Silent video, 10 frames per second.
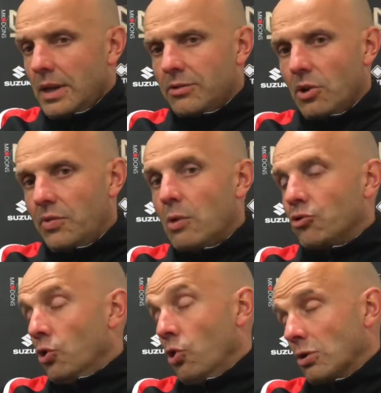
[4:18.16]
so there
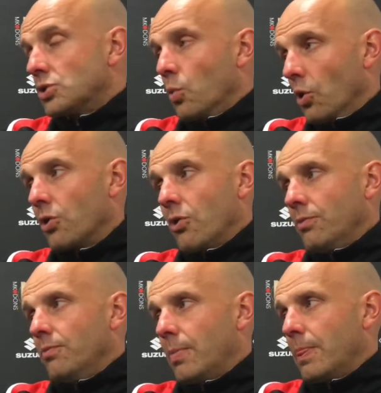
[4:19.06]
was a lot to work on.
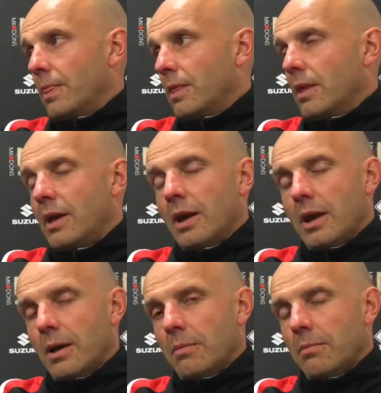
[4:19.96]

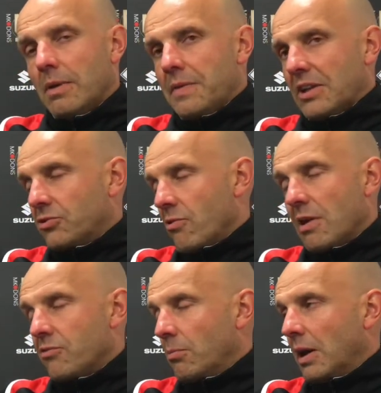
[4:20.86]
Um, and that's
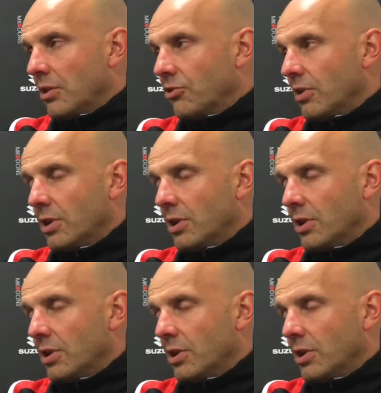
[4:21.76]
great for a manager.